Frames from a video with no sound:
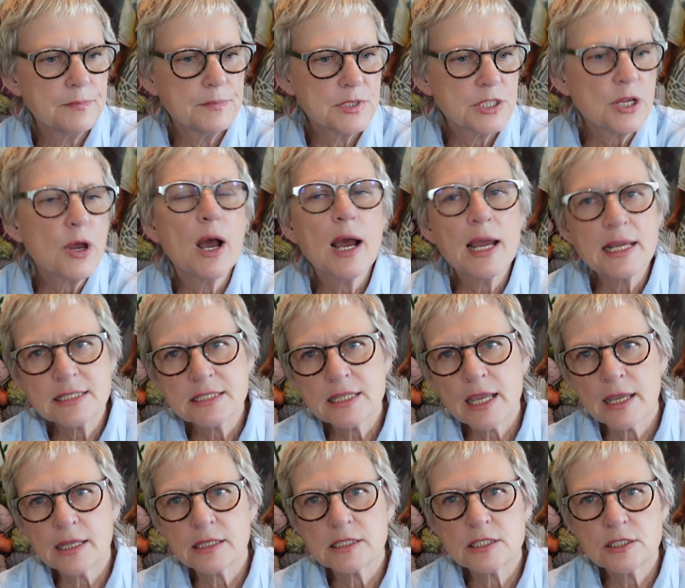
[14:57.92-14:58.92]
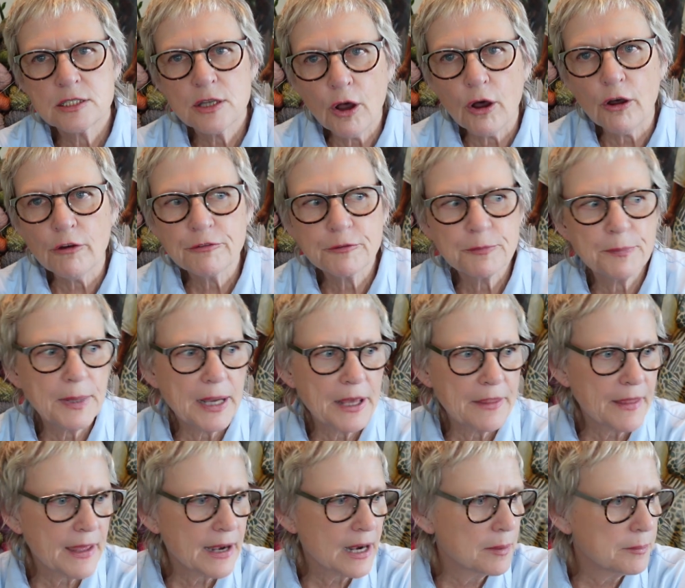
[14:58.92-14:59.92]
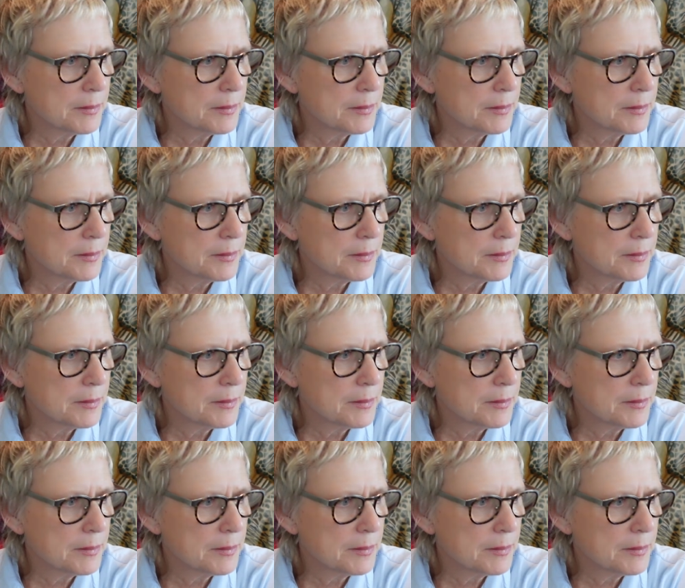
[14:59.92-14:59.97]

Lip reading: So I say it's soft. By that I